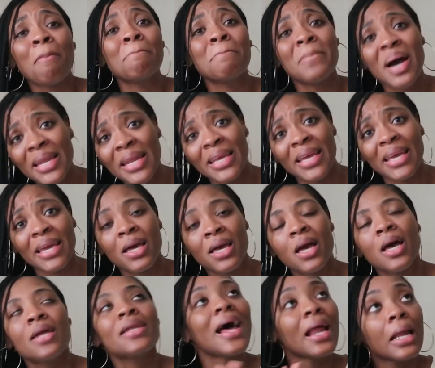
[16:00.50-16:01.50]
money.
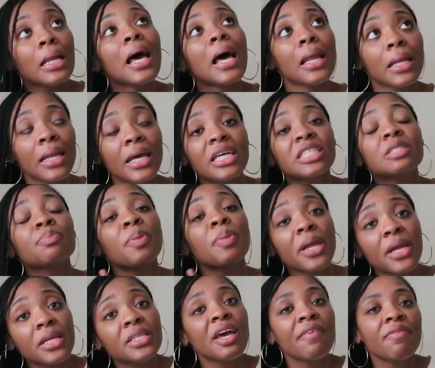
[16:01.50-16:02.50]
Not a lot less,
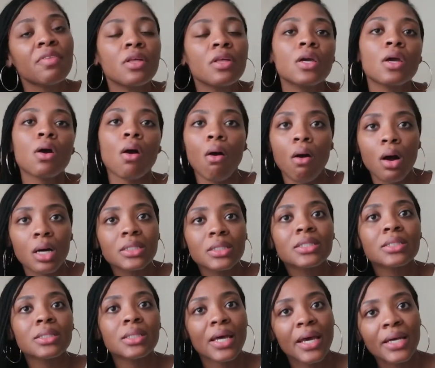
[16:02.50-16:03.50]
but it definitely
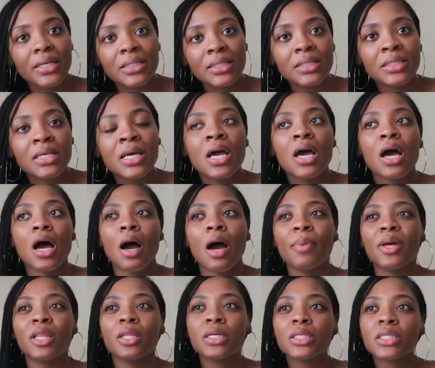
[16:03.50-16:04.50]
costs less. Um,
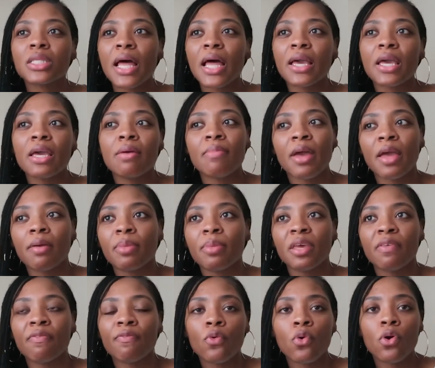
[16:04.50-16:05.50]
it looks like it may
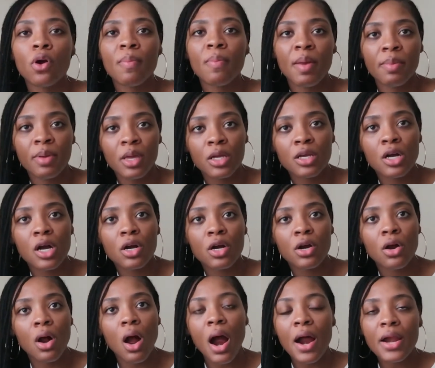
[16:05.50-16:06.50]
be for maybe a
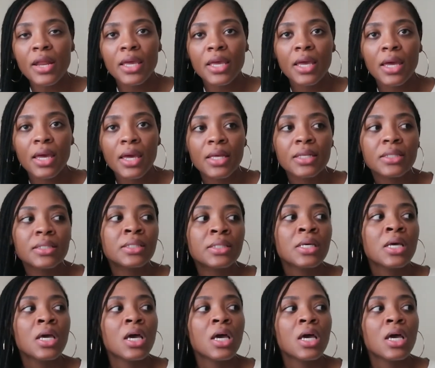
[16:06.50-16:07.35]
younger audience.